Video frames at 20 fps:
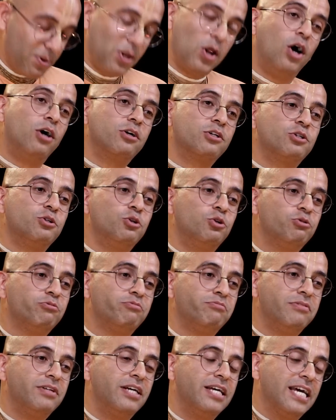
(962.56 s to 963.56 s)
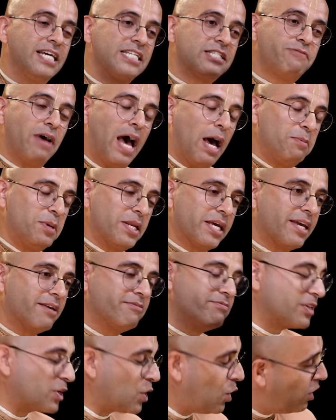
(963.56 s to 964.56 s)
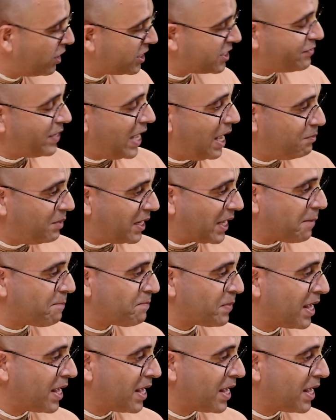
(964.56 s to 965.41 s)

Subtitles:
I belong to His family, God's family.